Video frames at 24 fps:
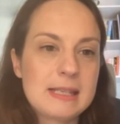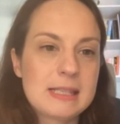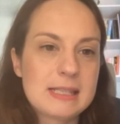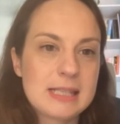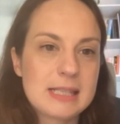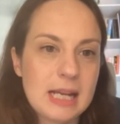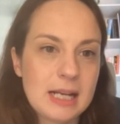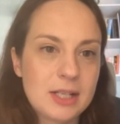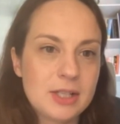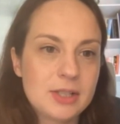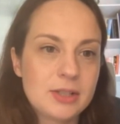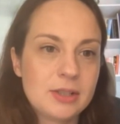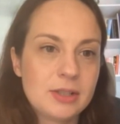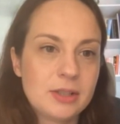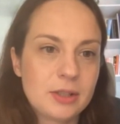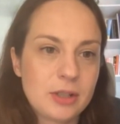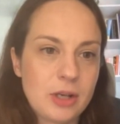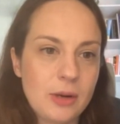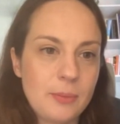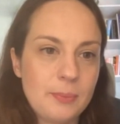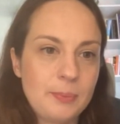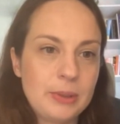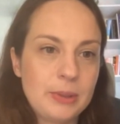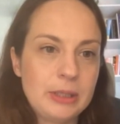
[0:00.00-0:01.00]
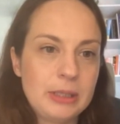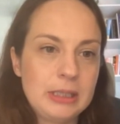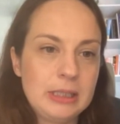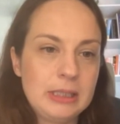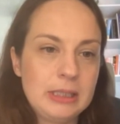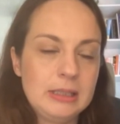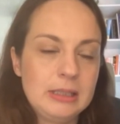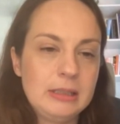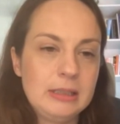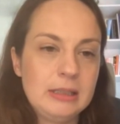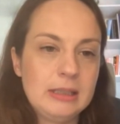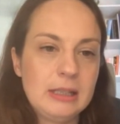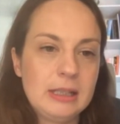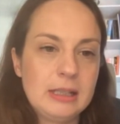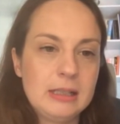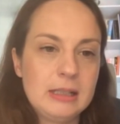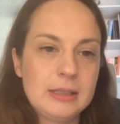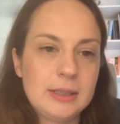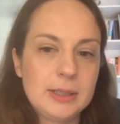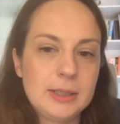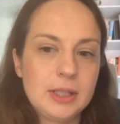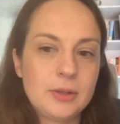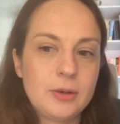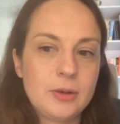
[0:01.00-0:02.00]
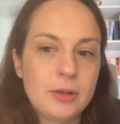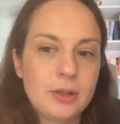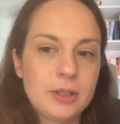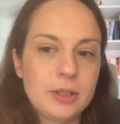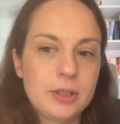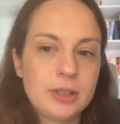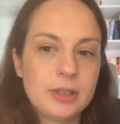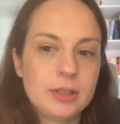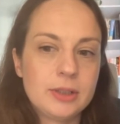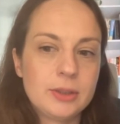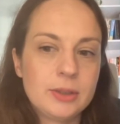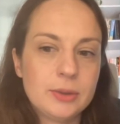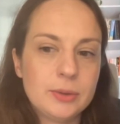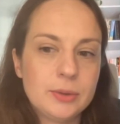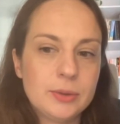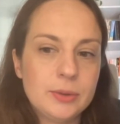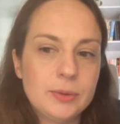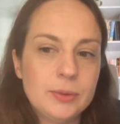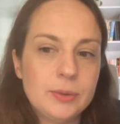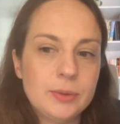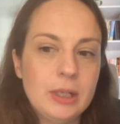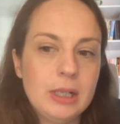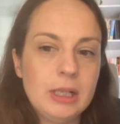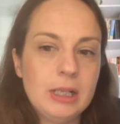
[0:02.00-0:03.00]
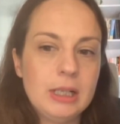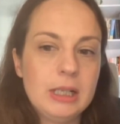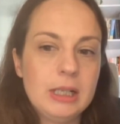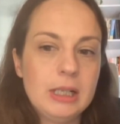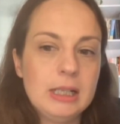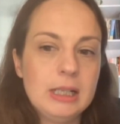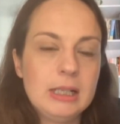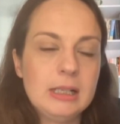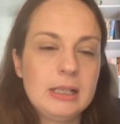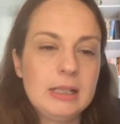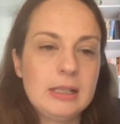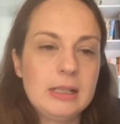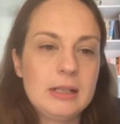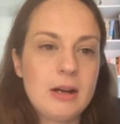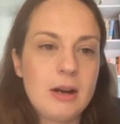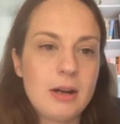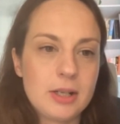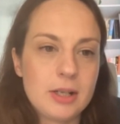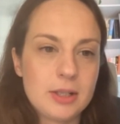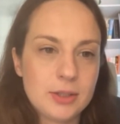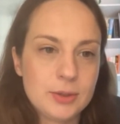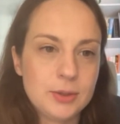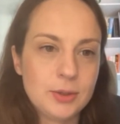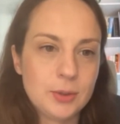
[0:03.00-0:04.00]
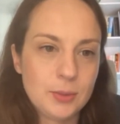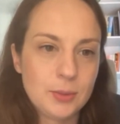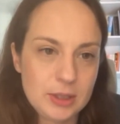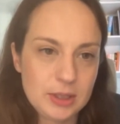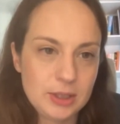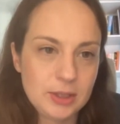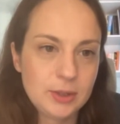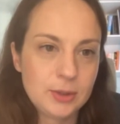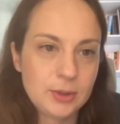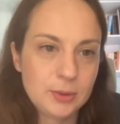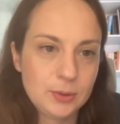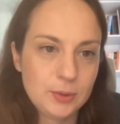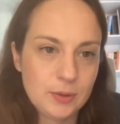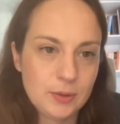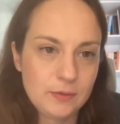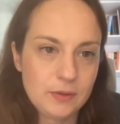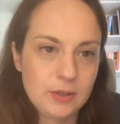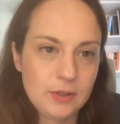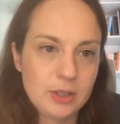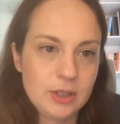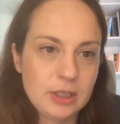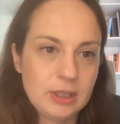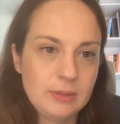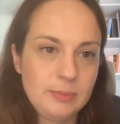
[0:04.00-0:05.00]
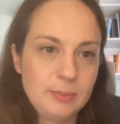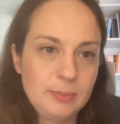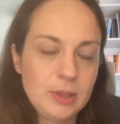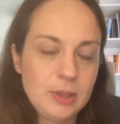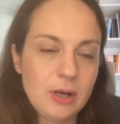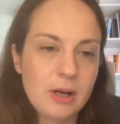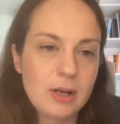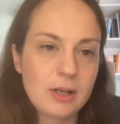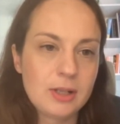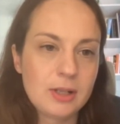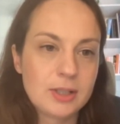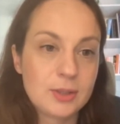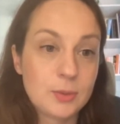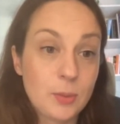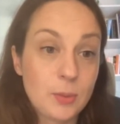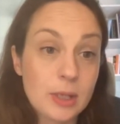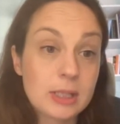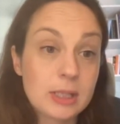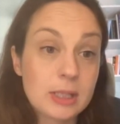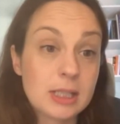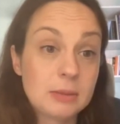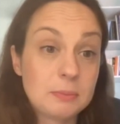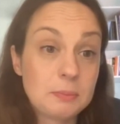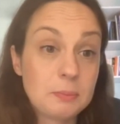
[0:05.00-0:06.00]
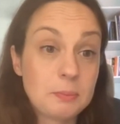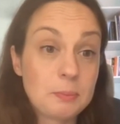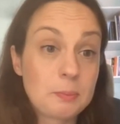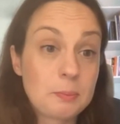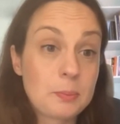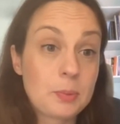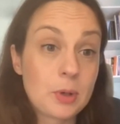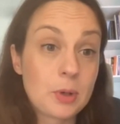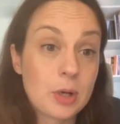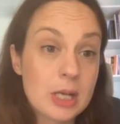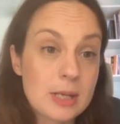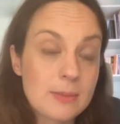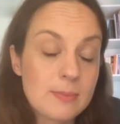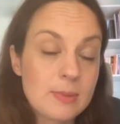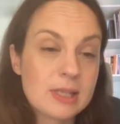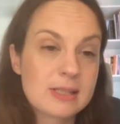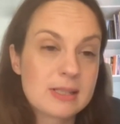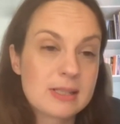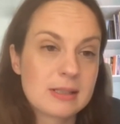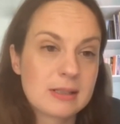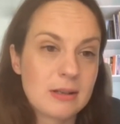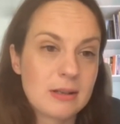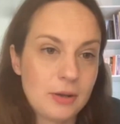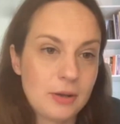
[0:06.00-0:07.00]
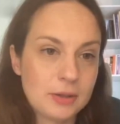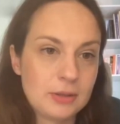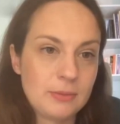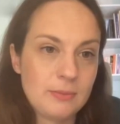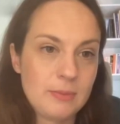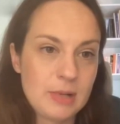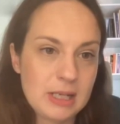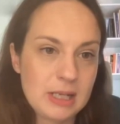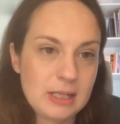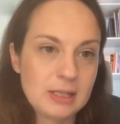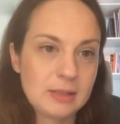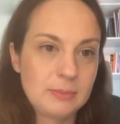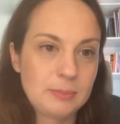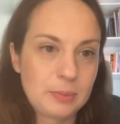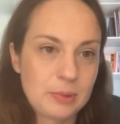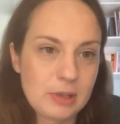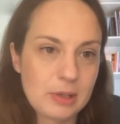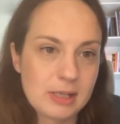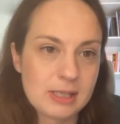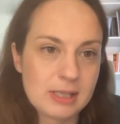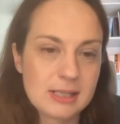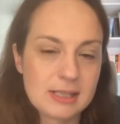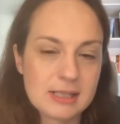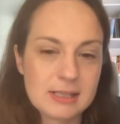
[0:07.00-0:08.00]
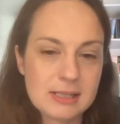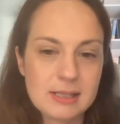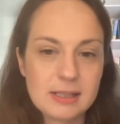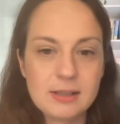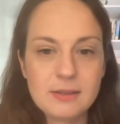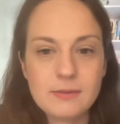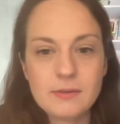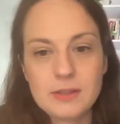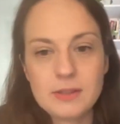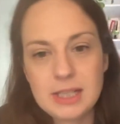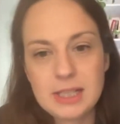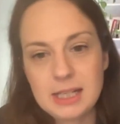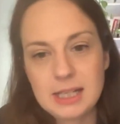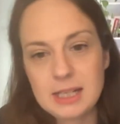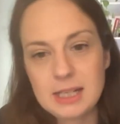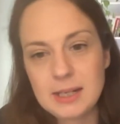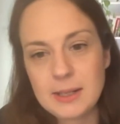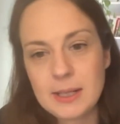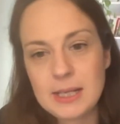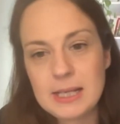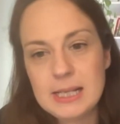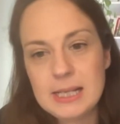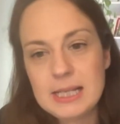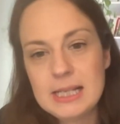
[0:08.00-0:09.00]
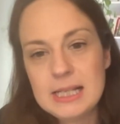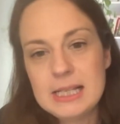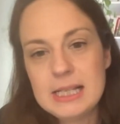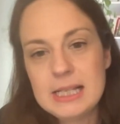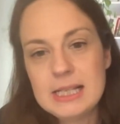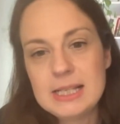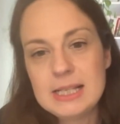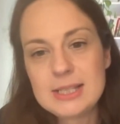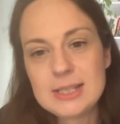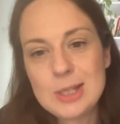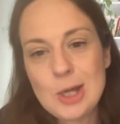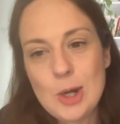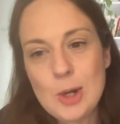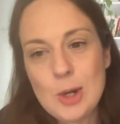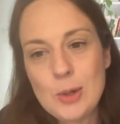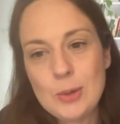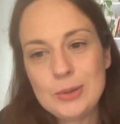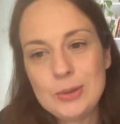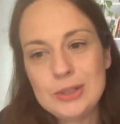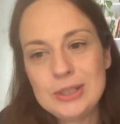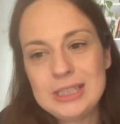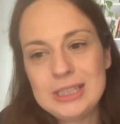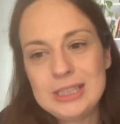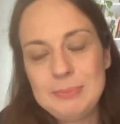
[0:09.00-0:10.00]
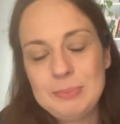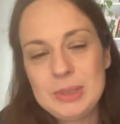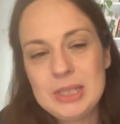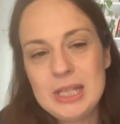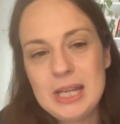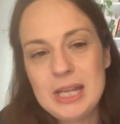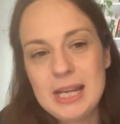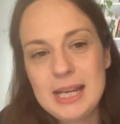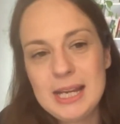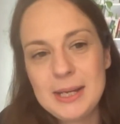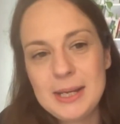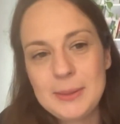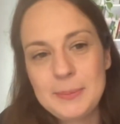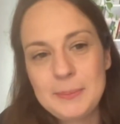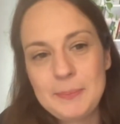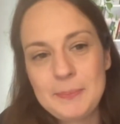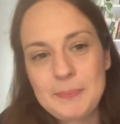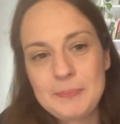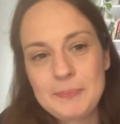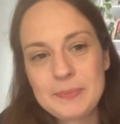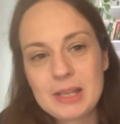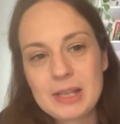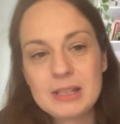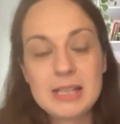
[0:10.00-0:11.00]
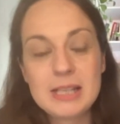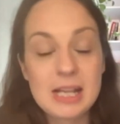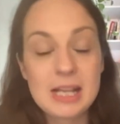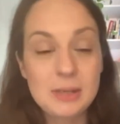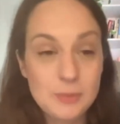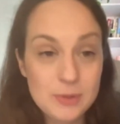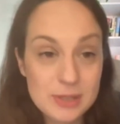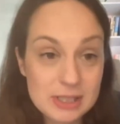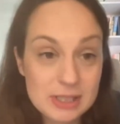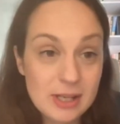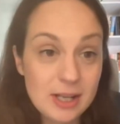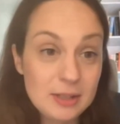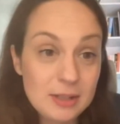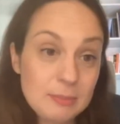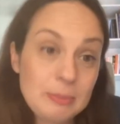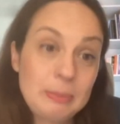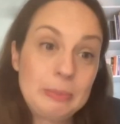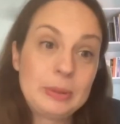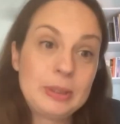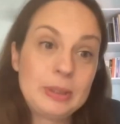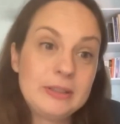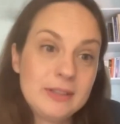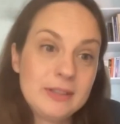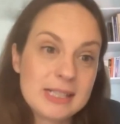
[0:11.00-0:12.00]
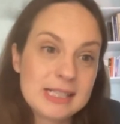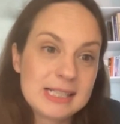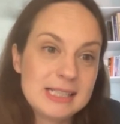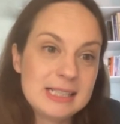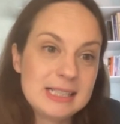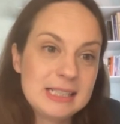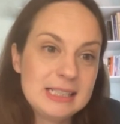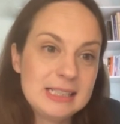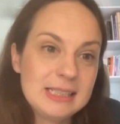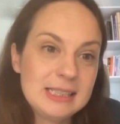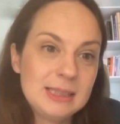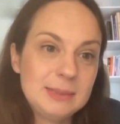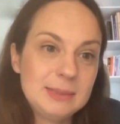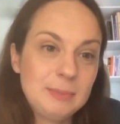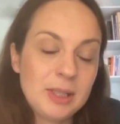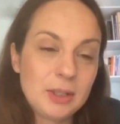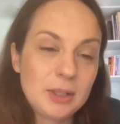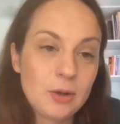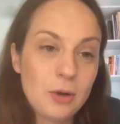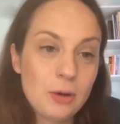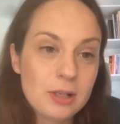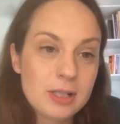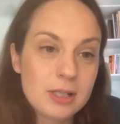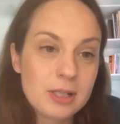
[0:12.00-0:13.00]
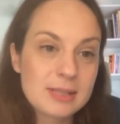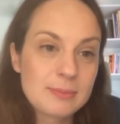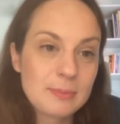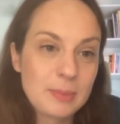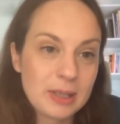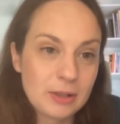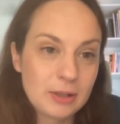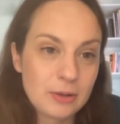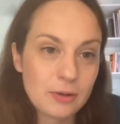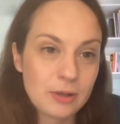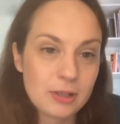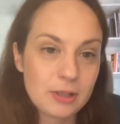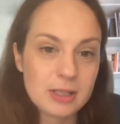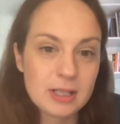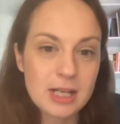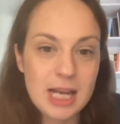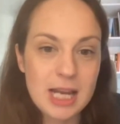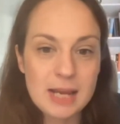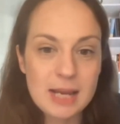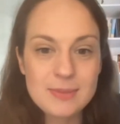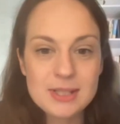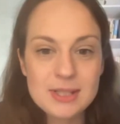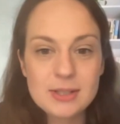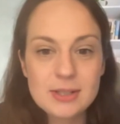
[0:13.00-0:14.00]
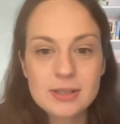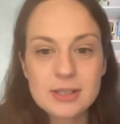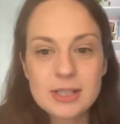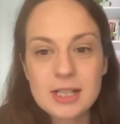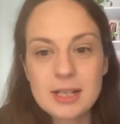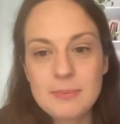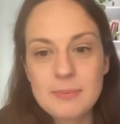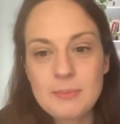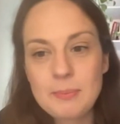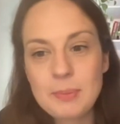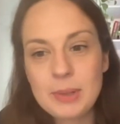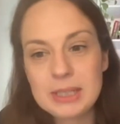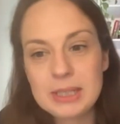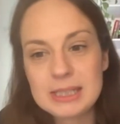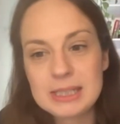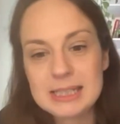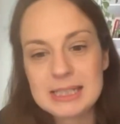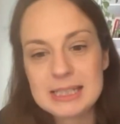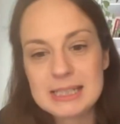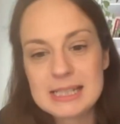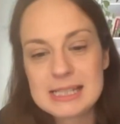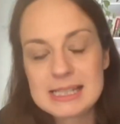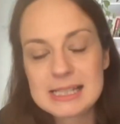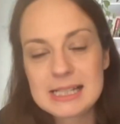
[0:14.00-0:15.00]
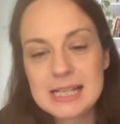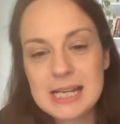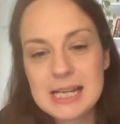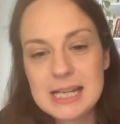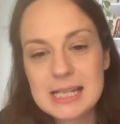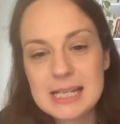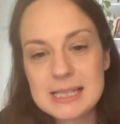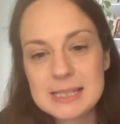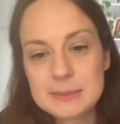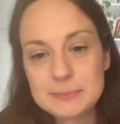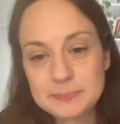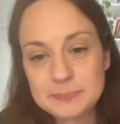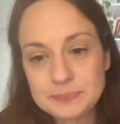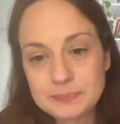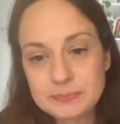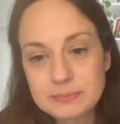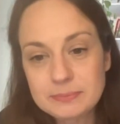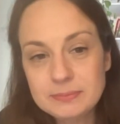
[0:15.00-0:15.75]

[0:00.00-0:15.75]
sanctioned a company according to Article 22 of the GDPR, the one that prohibits automated processing of data. So the DPA, that was done previously by court in Amsterdam, but in this case,